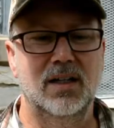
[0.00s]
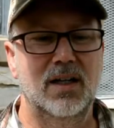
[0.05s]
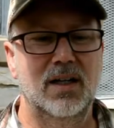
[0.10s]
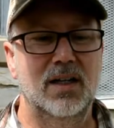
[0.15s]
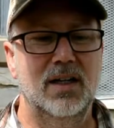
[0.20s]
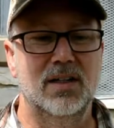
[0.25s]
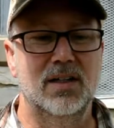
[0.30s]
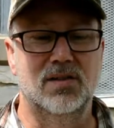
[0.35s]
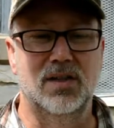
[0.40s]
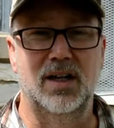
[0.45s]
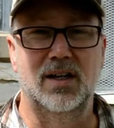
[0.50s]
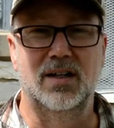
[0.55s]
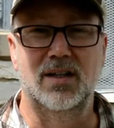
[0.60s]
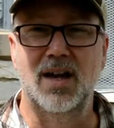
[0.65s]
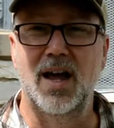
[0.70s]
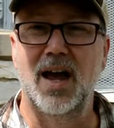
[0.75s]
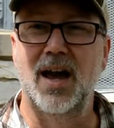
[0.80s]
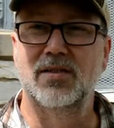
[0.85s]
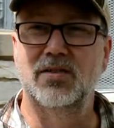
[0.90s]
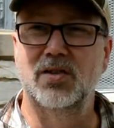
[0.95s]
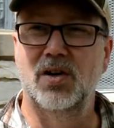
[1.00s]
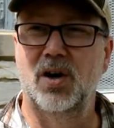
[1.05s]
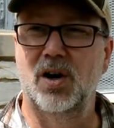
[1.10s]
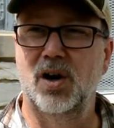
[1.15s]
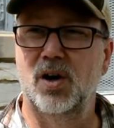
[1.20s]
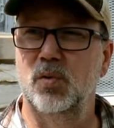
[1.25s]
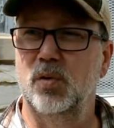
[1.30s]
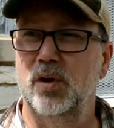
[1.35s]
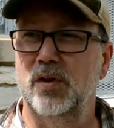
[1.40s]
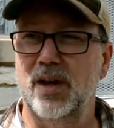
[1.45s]
It's like
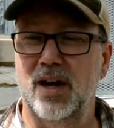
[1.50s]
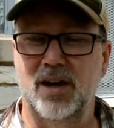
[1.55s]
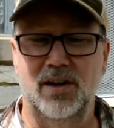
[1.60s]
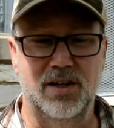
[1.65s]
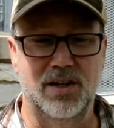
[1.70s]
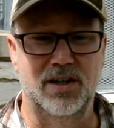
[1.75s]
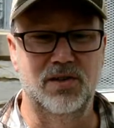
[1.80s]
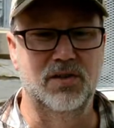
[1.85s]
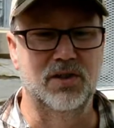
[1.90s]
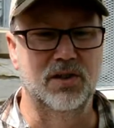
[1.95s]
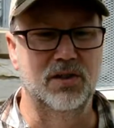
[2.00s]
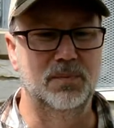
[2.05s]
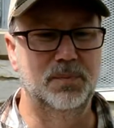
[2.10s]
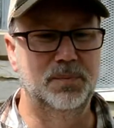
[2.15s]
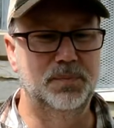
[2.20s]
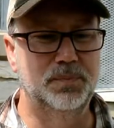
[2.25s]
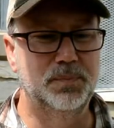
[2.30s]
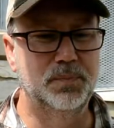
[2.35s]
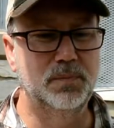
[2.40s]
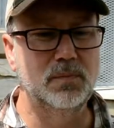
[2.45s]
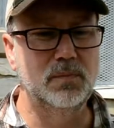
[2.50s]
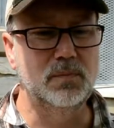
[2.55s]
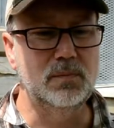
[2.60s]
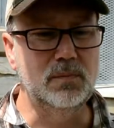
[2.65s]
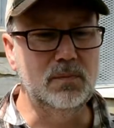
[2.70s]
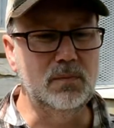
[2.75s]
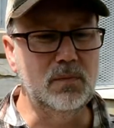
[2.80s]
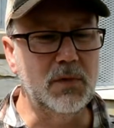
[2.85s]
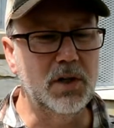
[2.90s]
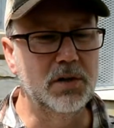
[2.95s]
NASCAR without an engine.
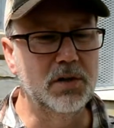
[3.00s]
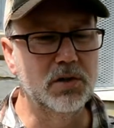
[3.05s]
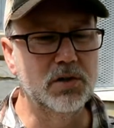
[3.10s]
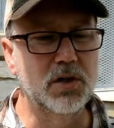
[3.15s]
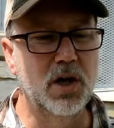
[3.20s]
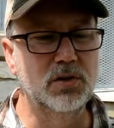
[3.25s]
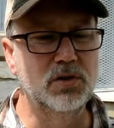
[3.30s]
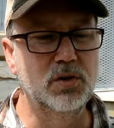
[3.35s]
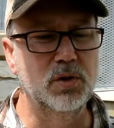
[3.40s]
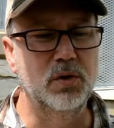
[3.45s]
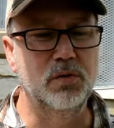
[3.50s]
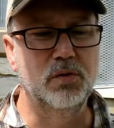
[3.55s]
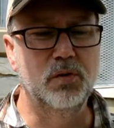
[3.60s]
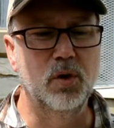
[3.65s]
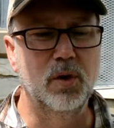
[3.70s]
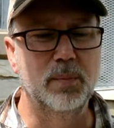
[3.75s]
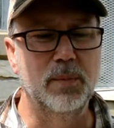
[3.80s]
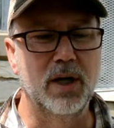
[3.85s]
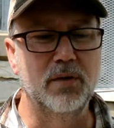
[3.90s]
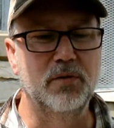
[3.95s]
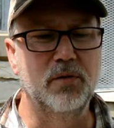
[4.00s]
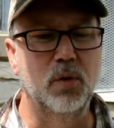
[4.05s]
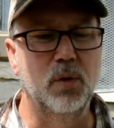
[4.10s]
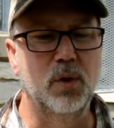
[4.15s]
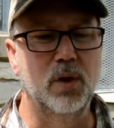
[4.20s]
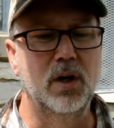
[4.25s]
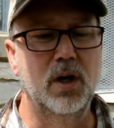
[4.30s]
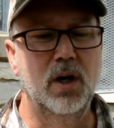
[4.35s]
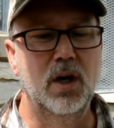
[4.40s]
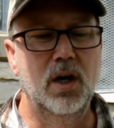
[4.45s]
There's also a
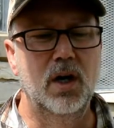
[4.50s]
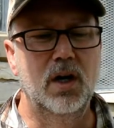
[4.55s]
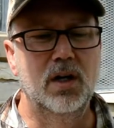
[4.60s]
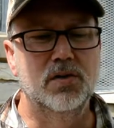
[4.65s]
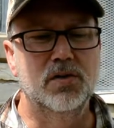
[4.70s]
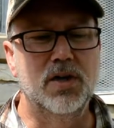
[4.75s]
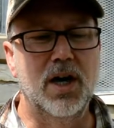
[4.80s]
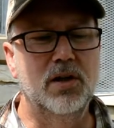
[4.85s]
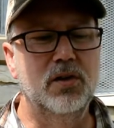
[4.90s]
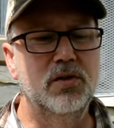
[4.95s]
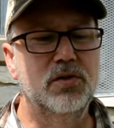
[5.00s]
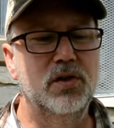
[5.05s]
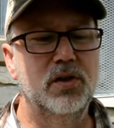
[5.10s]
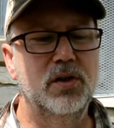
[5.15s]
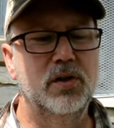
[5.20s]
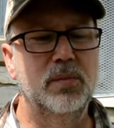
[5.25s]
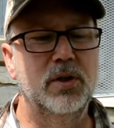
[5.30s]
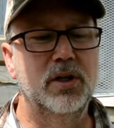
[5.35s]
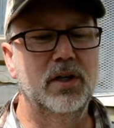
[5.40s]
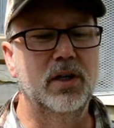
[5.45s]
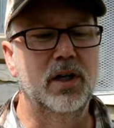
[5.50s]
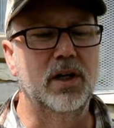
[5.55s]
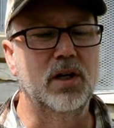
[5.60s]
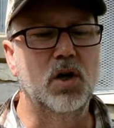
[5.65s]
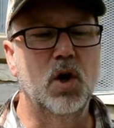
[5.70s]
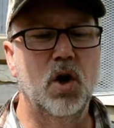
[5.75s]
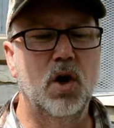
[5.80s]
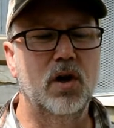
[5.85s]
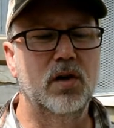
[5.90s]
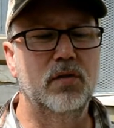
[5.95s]
4x4 soccer tournament, a
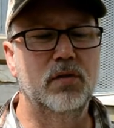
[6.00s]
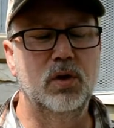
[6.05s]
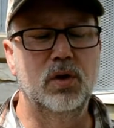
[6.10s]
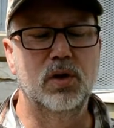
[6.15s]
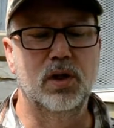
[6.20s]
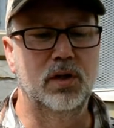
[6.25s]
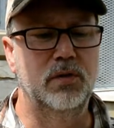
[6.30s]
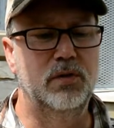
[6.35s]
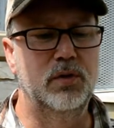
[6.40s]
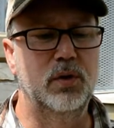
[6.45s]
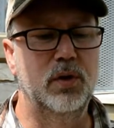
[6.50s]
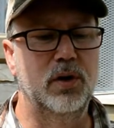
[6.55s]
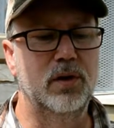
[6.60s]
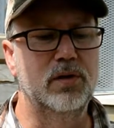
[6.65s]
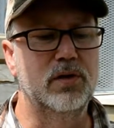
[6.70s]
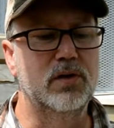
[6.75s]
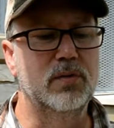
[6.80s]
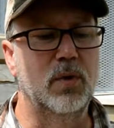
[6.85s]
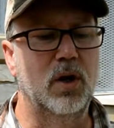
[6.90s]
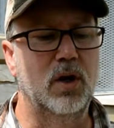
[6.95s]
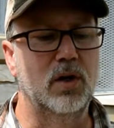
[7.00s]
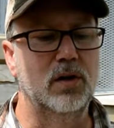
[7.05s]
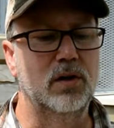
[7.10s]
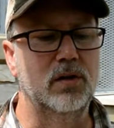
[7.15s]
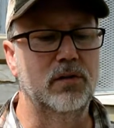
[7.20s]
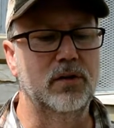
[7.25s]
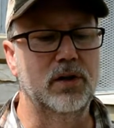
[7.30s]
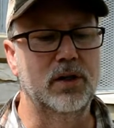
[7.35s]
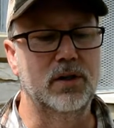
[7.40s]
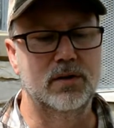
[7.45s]
carnival, and a few other smaller
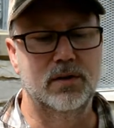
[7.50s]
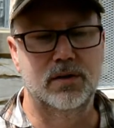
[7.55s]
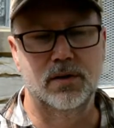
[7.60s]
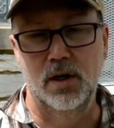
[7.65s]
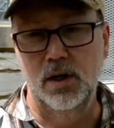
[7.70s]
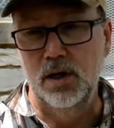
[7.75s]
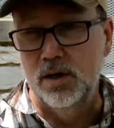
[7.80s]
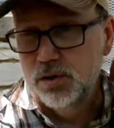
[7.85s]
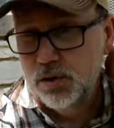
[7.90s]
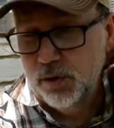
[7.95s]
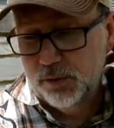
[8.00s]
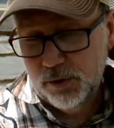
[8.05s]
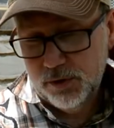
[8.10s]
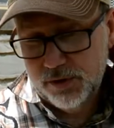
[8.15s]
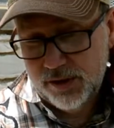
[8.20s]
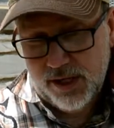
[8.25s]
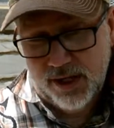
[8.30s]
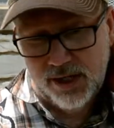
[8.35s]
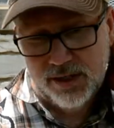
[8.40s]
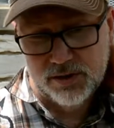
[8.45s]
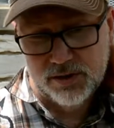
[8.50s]
events. So if you're staying in